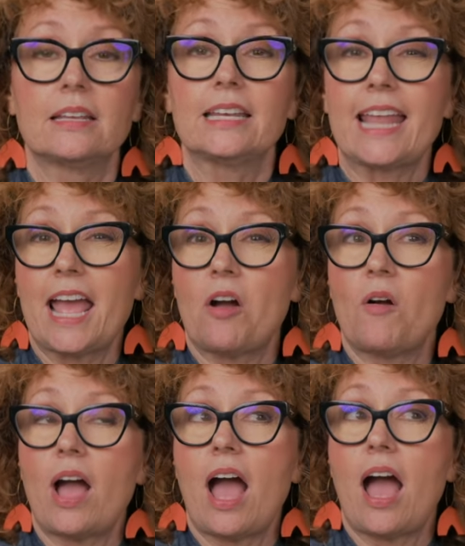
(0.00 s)

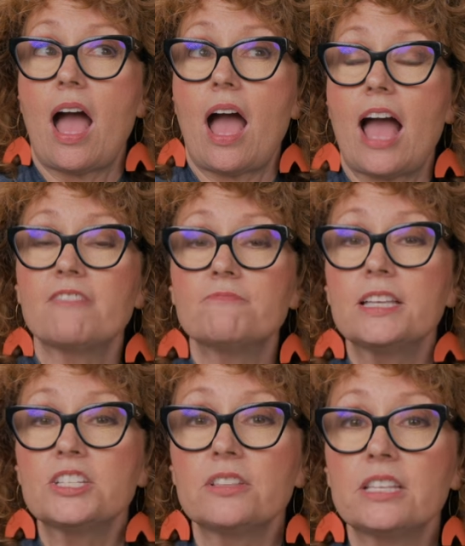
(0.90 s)
Now, I've
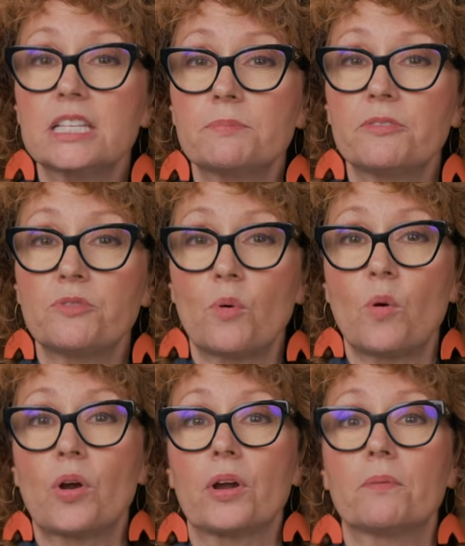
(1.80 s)
mentioned this
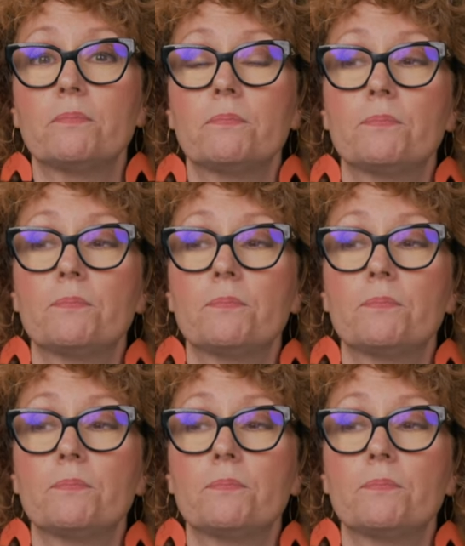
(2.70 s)
before.